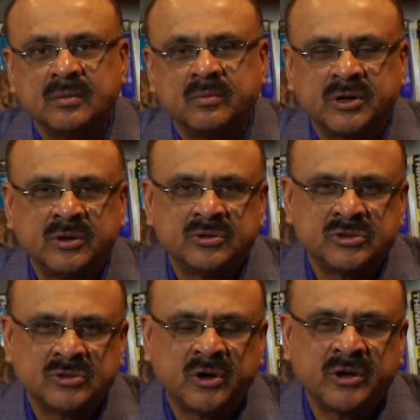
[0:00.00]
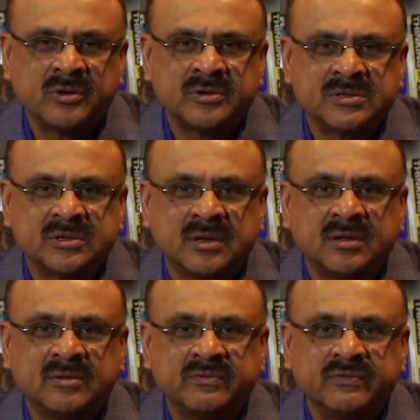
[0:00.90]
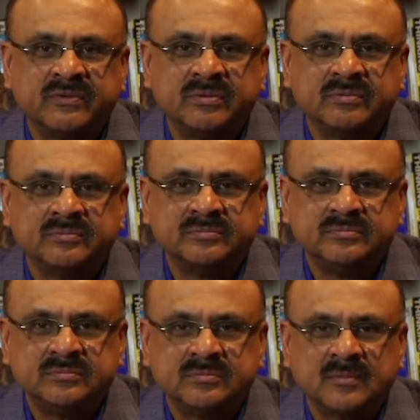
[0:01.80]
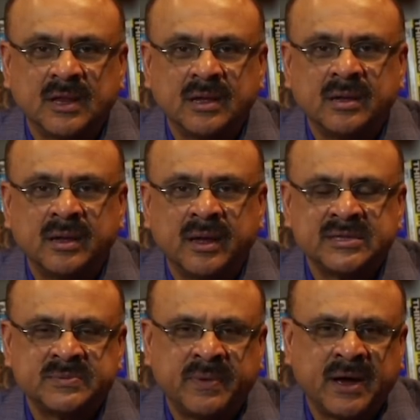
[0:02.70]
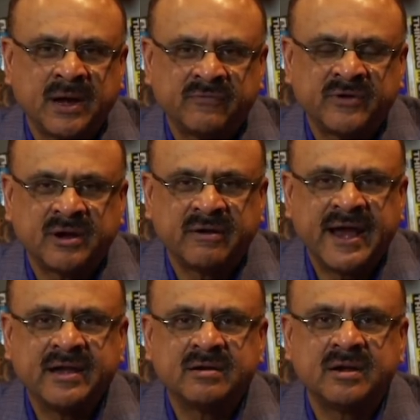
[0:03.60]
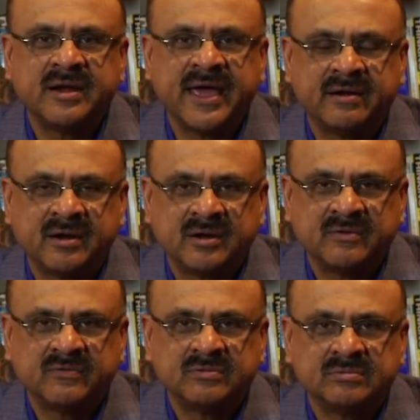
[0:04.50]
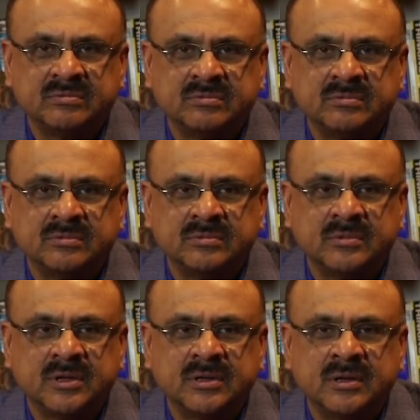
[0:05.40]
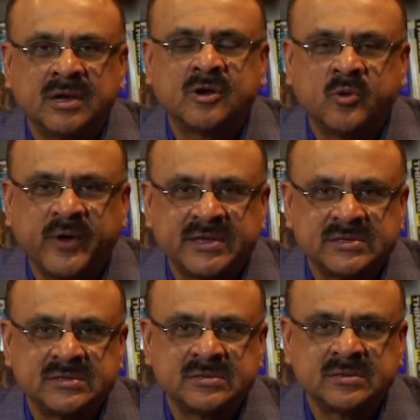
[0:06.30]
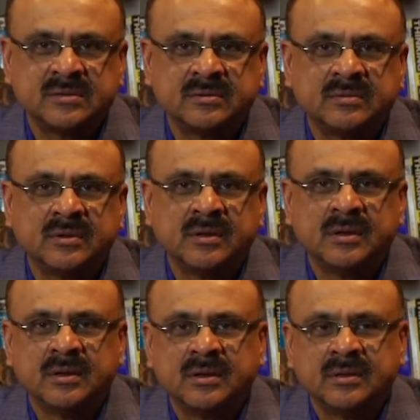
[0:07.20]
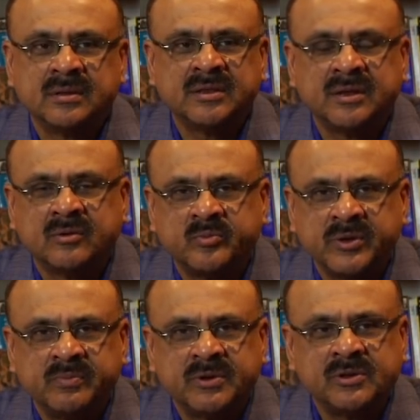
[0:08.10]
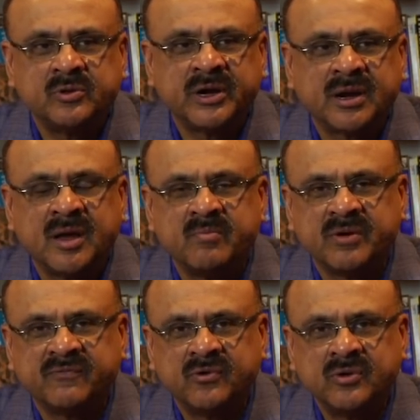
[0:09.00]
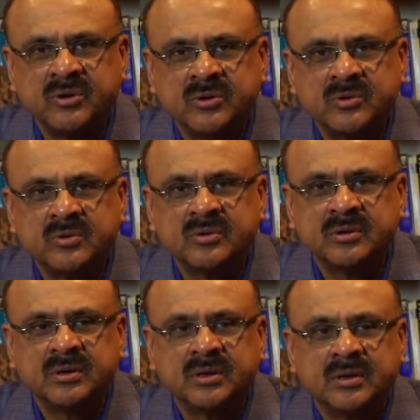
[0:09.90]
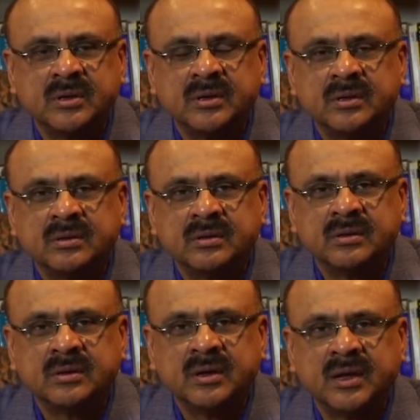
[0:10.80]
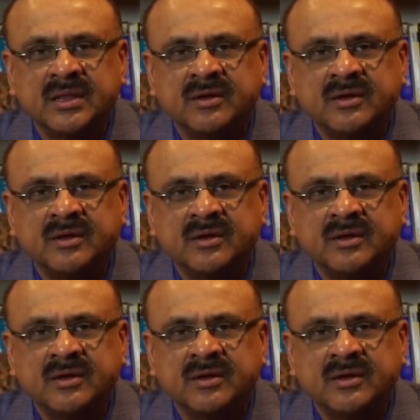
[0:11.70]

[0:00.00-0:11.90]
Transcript: but you saw yourself as part of a grander narrative, a quest that there were people who had come before you and